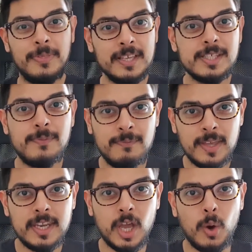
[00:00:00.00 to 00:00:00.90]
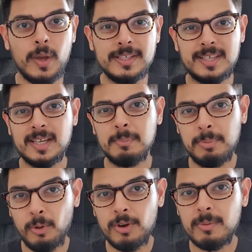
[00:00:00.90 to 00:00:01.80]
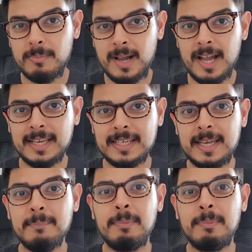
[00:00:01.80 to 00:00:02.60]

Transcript: This video is gonna blow your mind